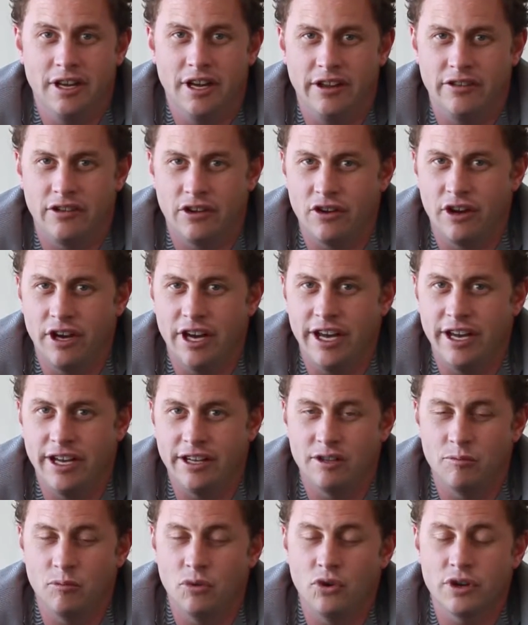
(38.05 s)
and the guy
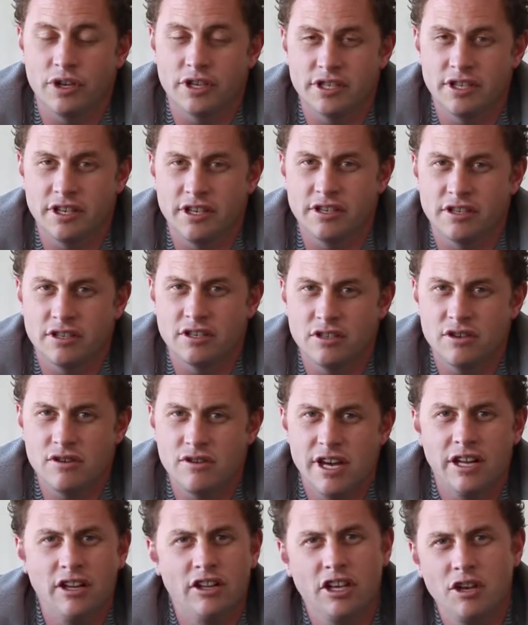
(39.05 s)
at the border says,
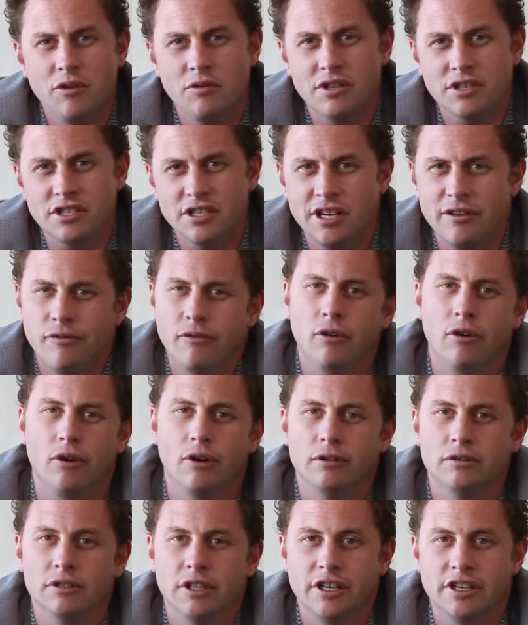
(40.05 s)
so how long do you want to stay for?